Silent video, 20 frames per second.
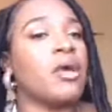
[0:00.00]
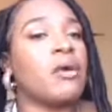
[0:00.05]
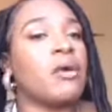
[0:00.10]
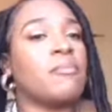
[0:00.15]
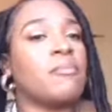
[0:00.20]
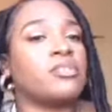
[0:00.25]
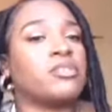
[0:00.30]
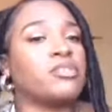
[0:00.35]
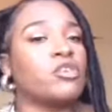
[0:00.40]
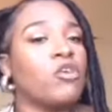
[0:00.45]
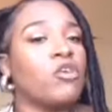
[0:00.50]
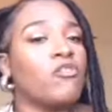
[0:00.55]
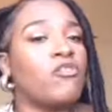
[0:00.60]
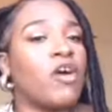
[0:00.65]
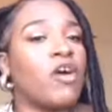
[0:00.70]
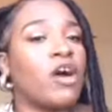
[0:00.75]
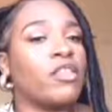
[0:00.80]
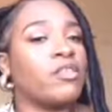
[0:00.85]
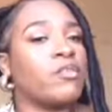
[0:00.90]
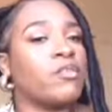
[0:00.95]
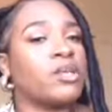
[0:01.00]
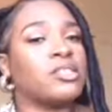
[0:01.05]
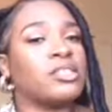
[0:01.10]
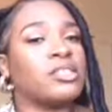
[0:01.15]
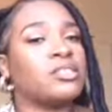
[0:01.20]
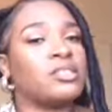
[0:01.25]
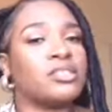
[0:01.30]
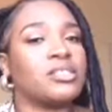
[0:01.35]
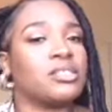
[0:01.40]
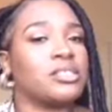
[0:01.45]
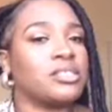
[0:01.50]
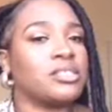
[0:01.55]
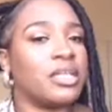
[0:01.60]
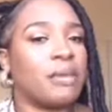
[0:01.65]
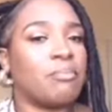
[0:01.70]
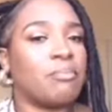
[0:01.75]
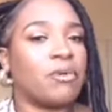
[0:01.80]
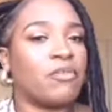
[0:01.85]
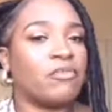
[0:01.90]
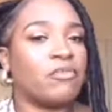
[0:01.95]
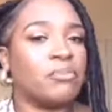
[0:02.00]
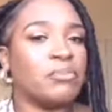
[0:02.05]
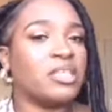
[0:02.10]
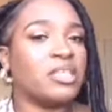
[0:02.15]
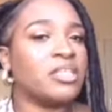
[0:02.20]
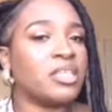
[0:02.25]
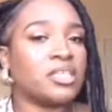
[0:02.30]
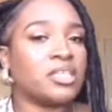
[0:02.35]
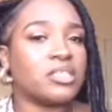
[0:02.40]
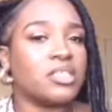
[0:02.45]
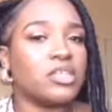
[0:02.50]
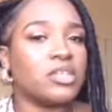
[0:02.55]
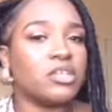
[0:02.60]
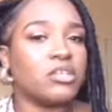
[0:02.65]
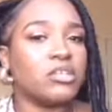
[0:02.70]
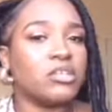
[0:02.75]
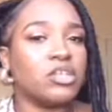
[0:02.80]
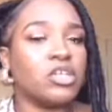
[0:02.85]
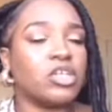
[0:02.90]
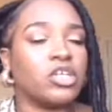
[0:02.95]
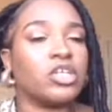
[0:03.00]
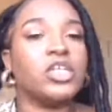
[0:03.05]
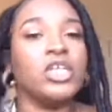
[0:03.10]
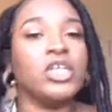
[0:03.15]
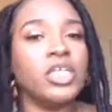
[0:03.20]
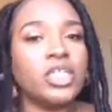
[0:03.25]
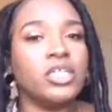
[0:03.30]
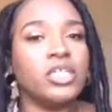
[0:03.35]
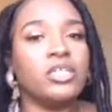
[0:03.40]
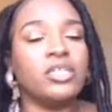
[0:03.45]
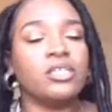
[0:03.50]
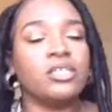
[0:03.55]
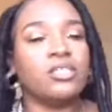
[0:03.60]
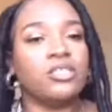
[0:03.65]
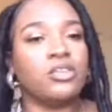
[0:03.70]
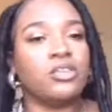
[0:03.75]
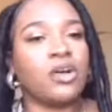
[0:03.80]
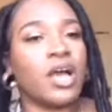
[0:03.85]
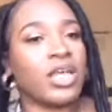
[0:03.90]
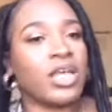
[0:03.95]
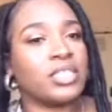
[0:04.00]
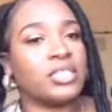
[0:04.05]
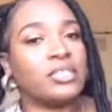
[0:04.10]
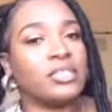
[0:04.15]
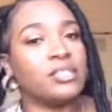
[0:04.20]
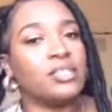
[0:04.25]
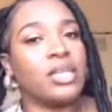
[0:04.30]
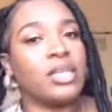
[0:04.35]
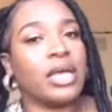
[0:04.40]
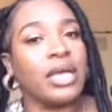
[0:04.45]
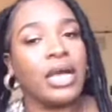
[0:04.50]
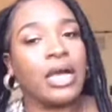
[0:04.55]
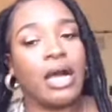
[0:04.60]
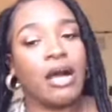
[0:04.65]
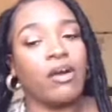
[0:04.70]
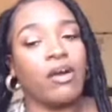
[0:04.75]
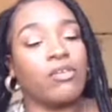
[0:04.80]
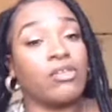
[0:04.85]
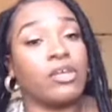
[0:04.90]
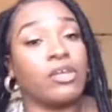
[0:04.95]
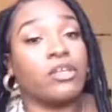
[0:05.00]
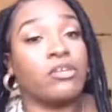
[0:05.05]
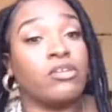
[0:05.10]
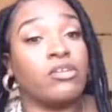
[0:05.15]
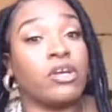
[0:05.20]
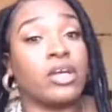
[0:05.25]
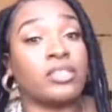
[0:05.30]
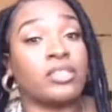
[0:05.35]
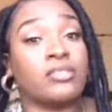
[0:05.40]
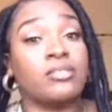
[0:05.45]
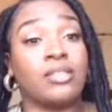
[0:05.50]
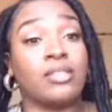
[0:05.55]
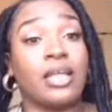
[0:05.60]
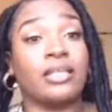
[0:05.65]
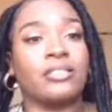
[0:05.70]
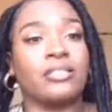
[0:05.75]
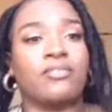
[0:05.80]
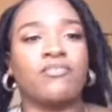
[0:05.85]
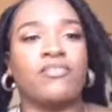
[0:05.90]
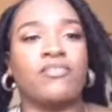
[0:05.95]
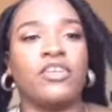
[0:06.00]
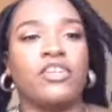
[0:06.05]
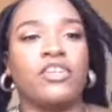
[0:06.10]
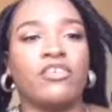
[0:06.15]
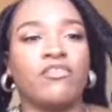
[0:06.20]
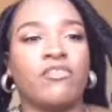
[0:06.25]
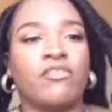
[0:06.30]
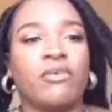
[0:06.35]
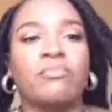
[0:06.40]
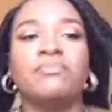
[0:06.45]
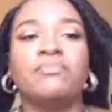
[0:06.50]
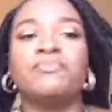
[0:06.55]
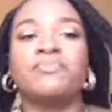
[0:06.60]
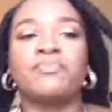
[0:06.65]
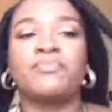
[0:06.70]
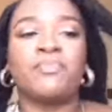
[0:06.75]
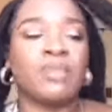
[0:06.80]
But so far, the ones that didn't snap off, I mean, they still look good. You know, I still like how they look. I still like the feel of them.